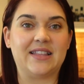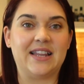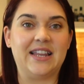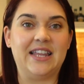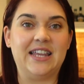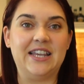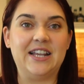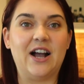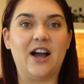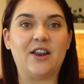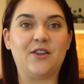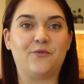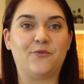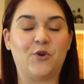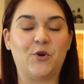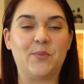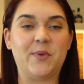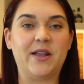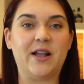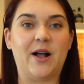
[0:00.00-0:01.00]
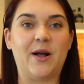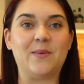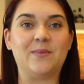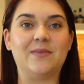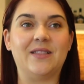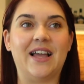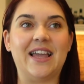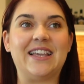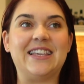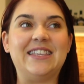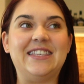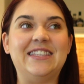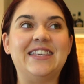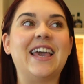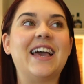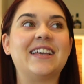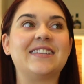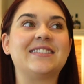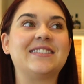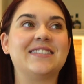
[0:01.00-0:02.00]
that he got it for me, I'm like,
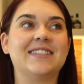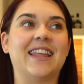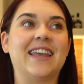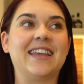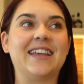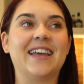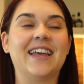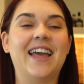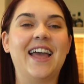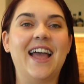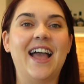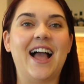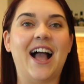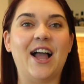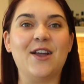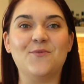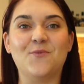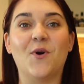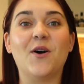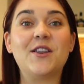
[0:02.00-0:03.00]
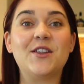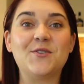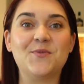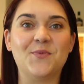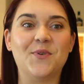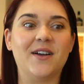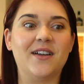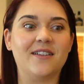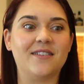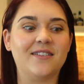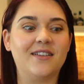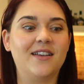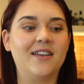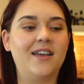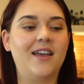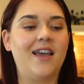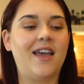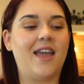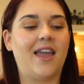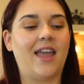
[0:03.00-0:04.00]
yes, like I wanted one.
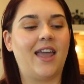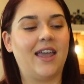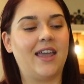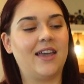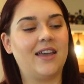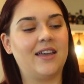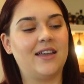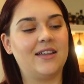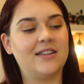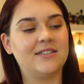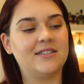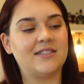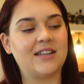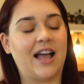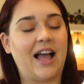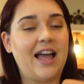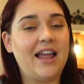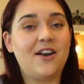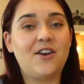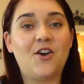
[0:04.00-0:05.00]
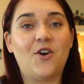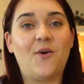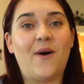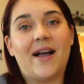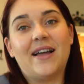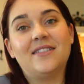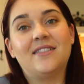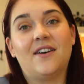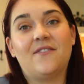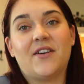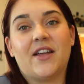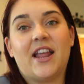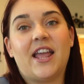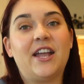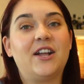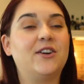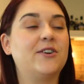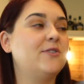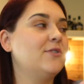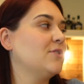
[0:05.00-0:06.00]
And I don't know, I love it.
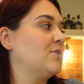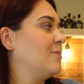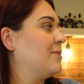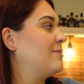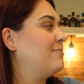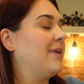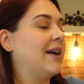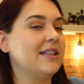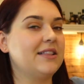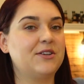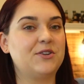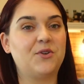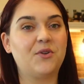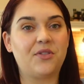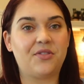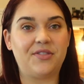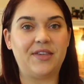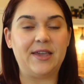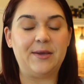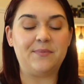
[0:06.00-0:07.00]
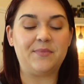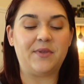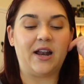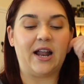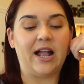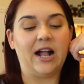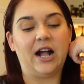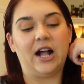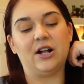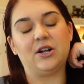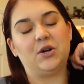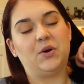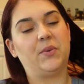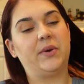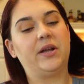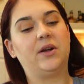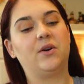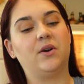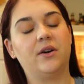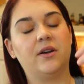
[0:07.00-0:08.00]
It goes with my little theme that I got
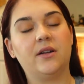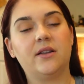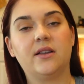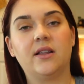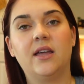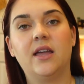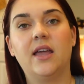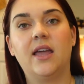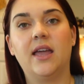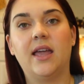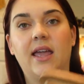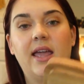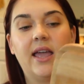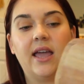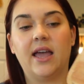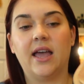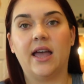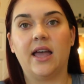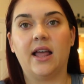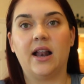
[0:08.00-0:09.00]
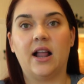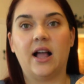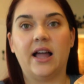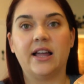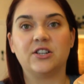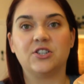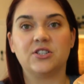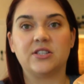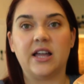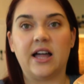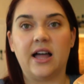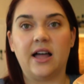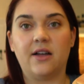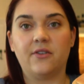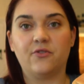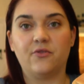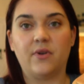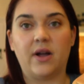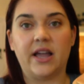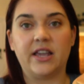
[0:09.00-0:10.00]
going on, and
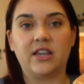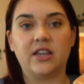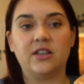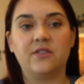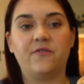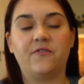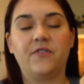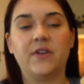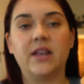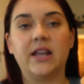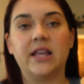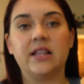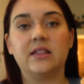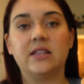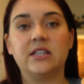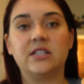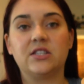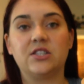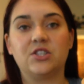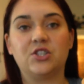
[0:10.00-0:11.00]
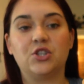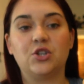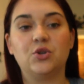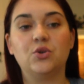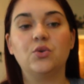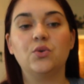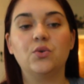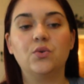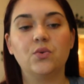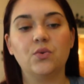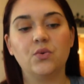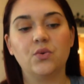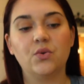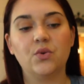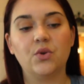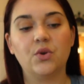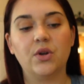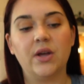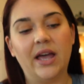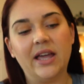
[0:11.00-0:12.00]
I can fit at least two
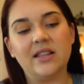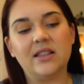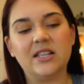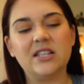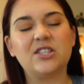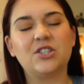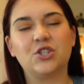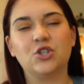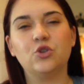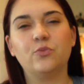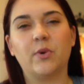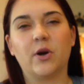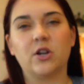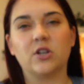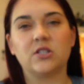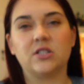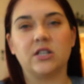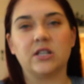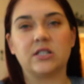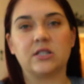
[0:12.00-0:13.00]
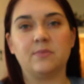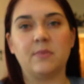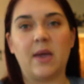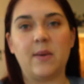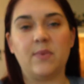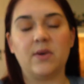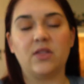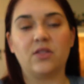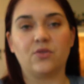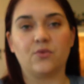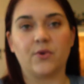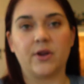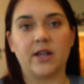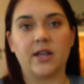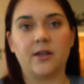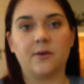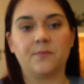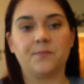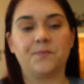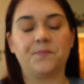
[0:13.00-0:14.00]
butter sticks, maybe
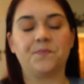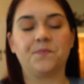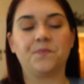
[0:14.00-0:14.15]
3.